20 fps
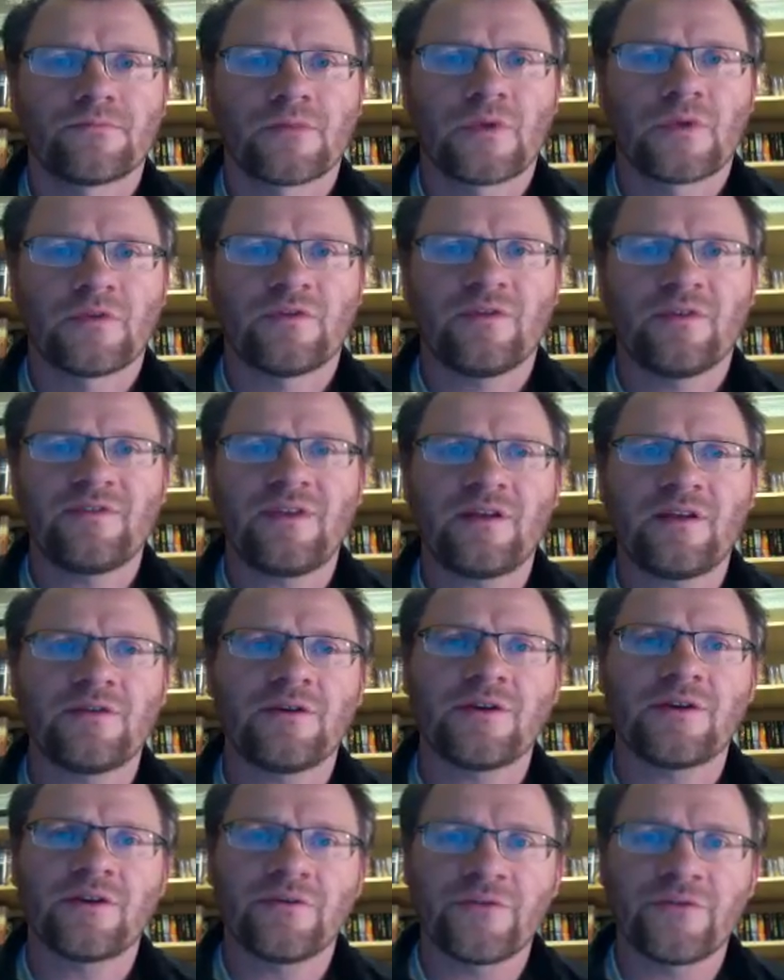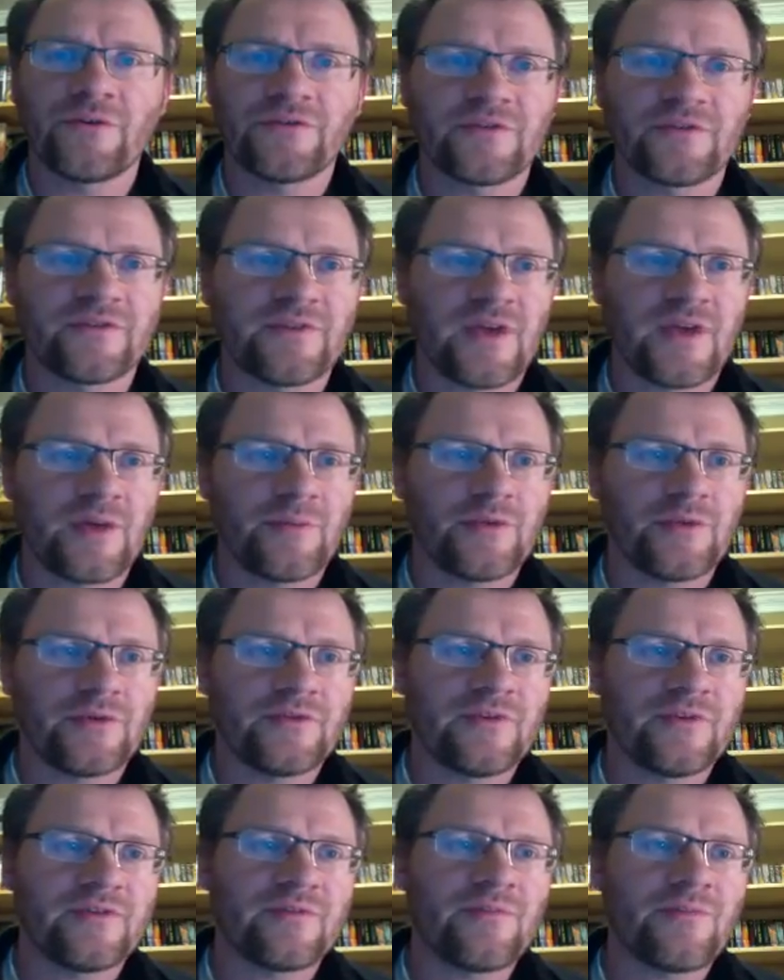So let's take a look at our first example.
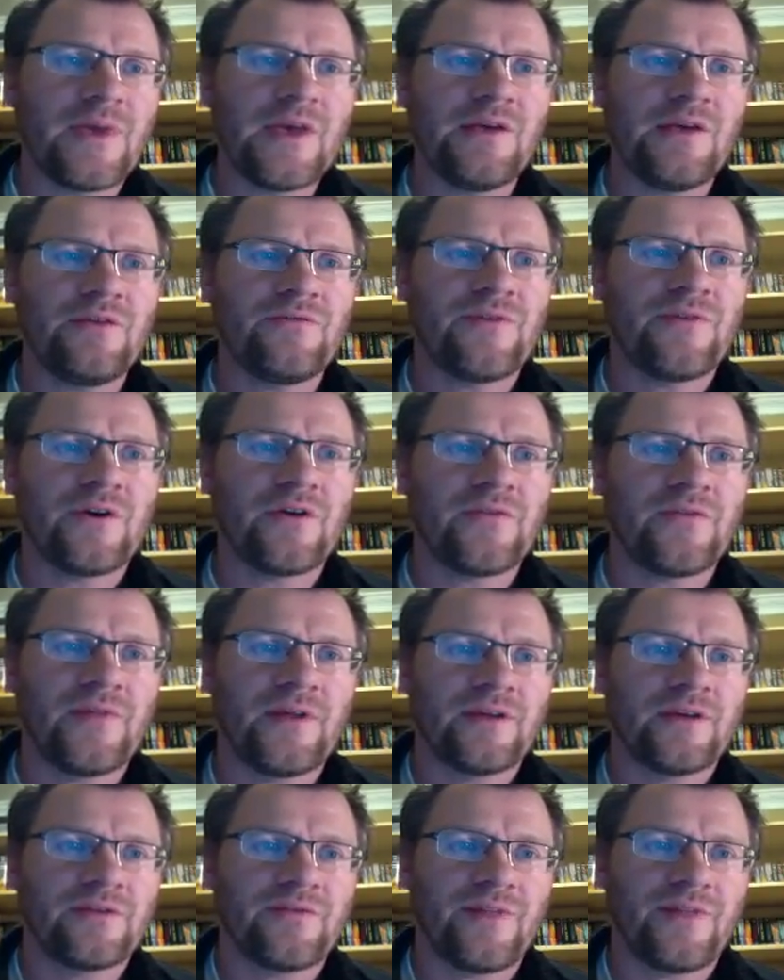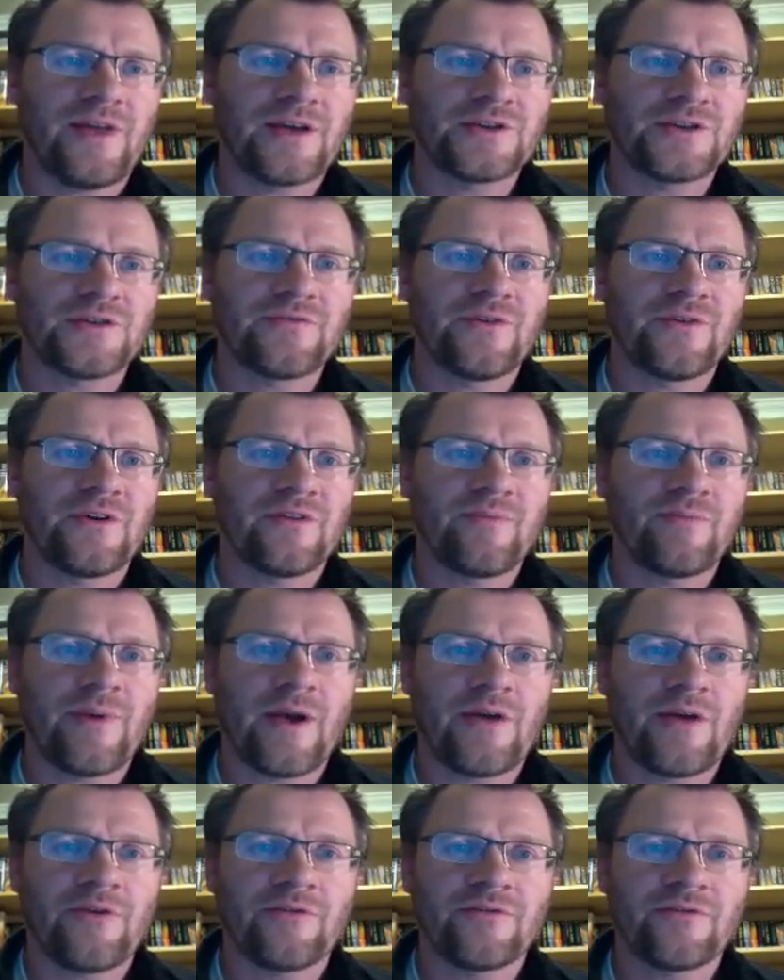It says a male firefly flash in various
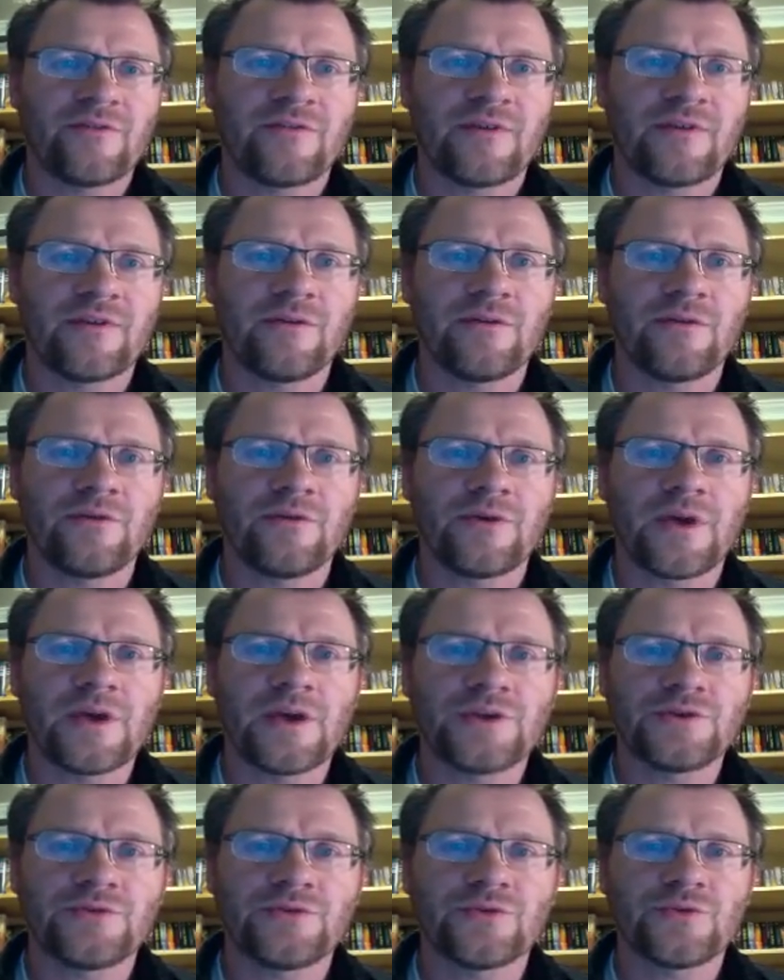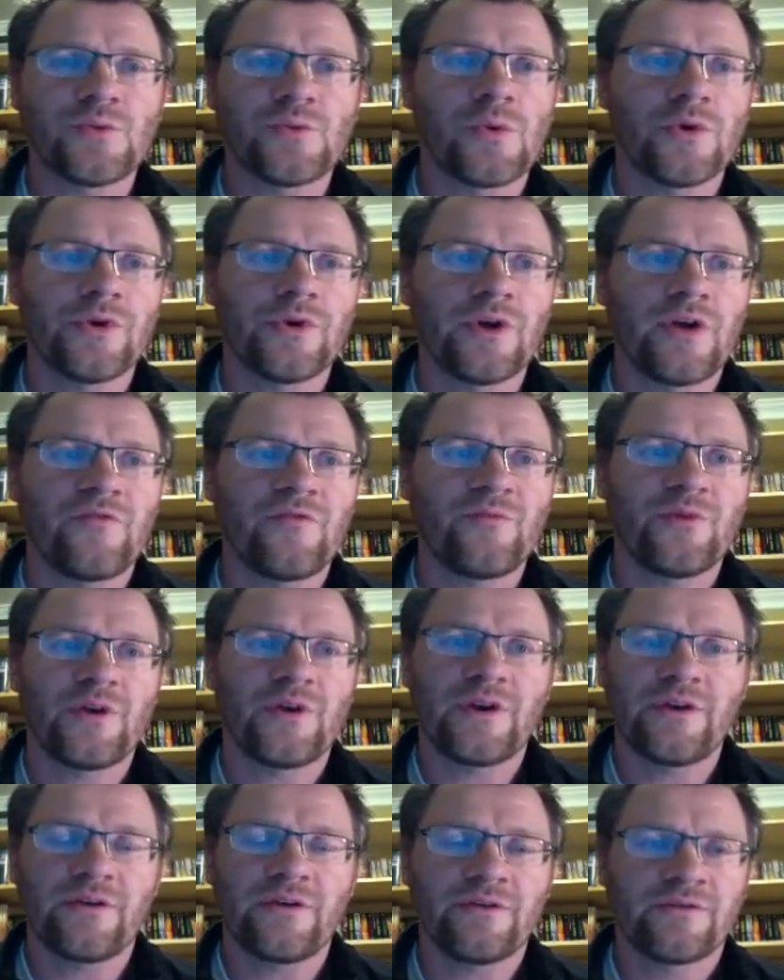patterns to signal location or to ward off
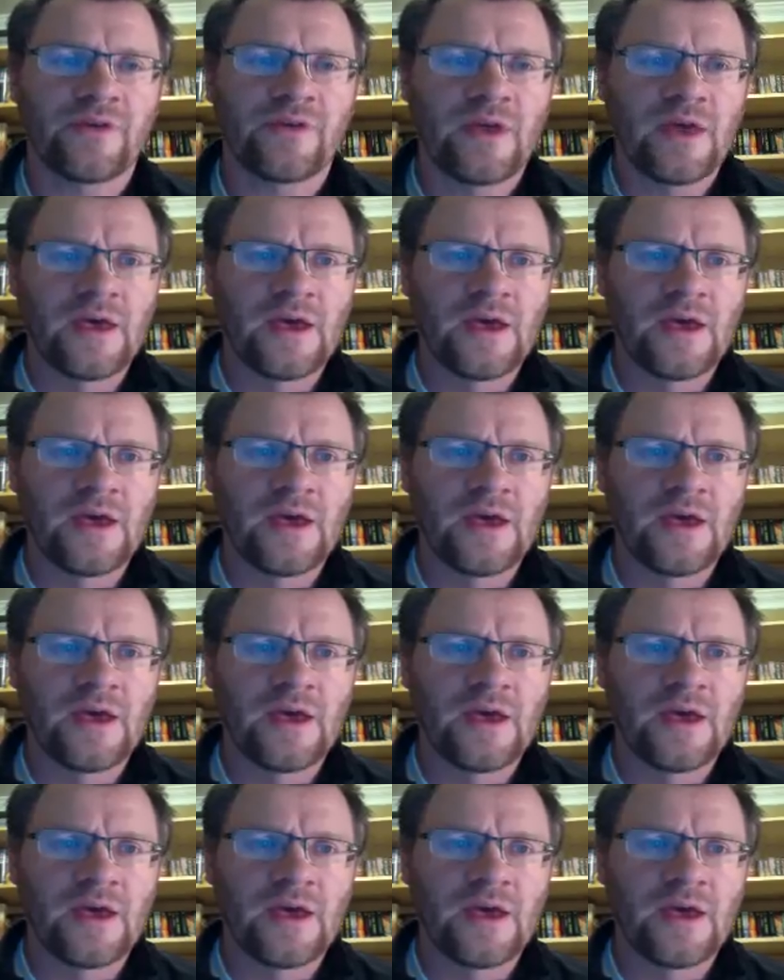predators.